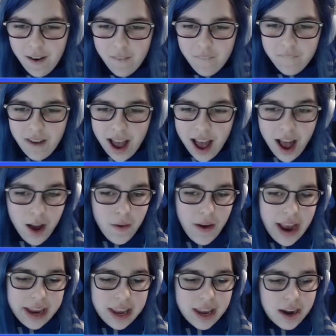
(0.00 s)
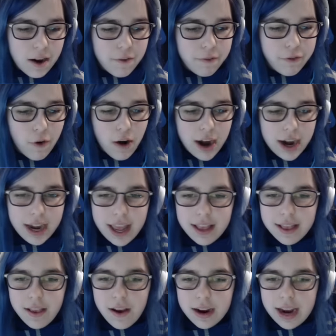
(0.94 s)
Well, I can afford
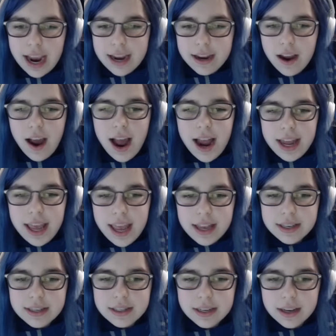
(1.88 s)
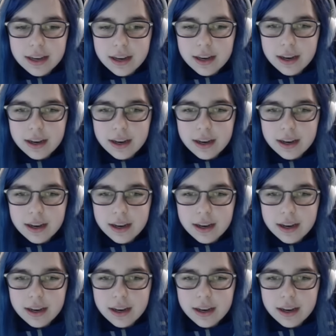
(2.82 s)
it. Look, I got it. Where are you?